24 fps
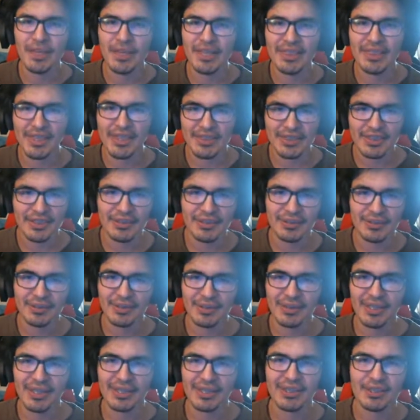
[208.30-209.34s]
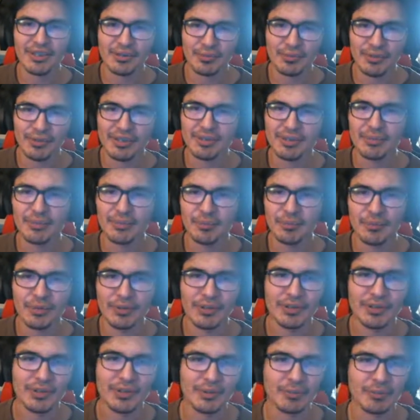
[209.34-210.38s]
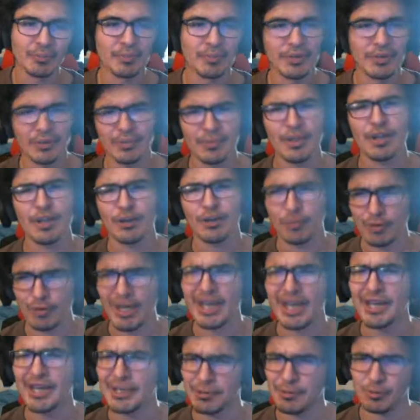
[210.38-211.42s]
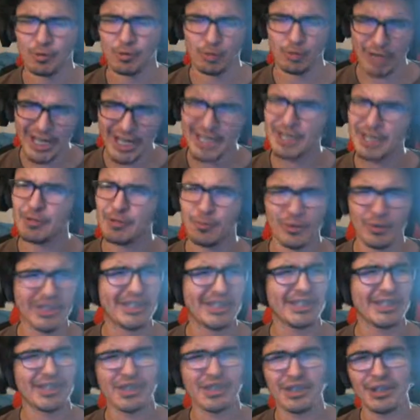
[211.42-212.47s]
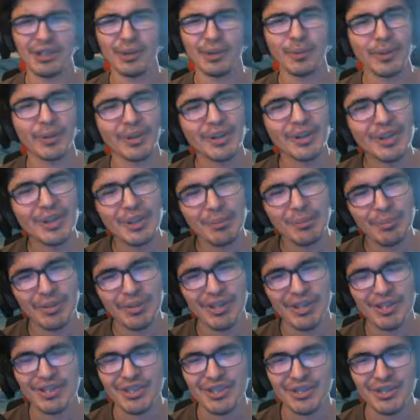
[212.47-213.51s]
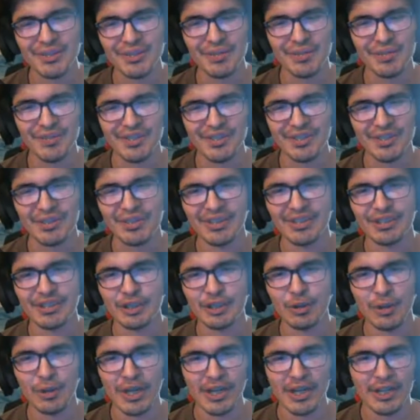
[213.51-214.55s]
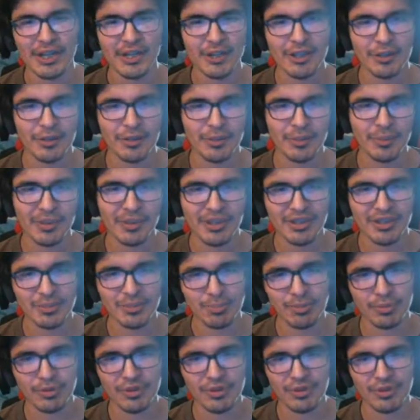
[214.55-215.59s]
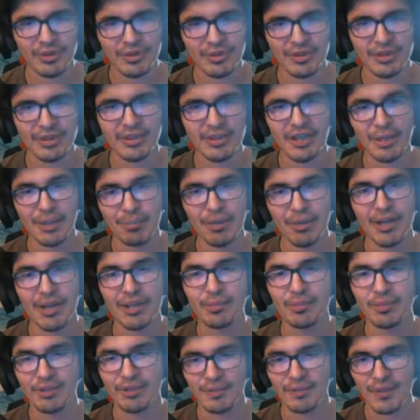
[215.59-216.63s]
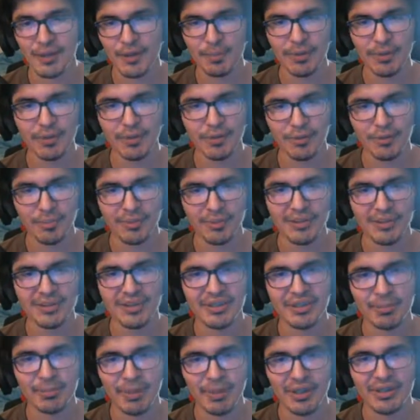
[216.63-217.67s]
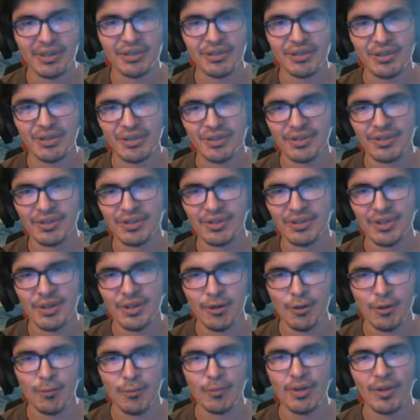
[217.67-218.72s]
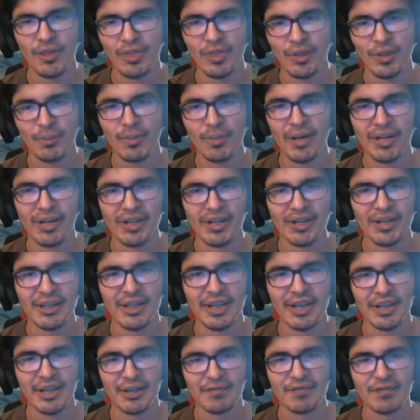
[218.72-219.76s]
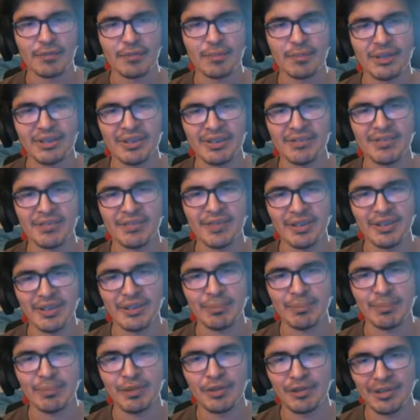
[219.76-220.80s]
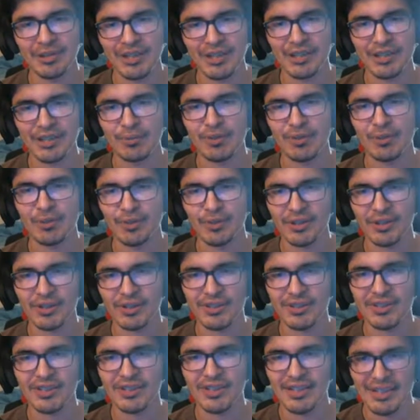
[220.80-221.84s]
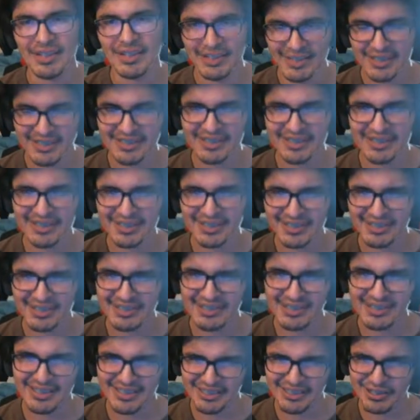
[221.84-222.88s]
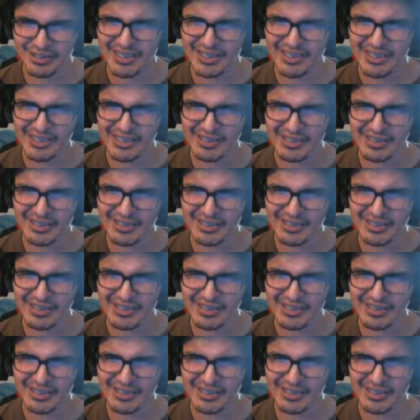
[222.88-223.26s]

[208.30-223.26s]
that the Grainwind, good lord, production facility is located. An urban explorer's dead body was found by local police in the abandoned church, with the body having been severely mutilated with the words sedated.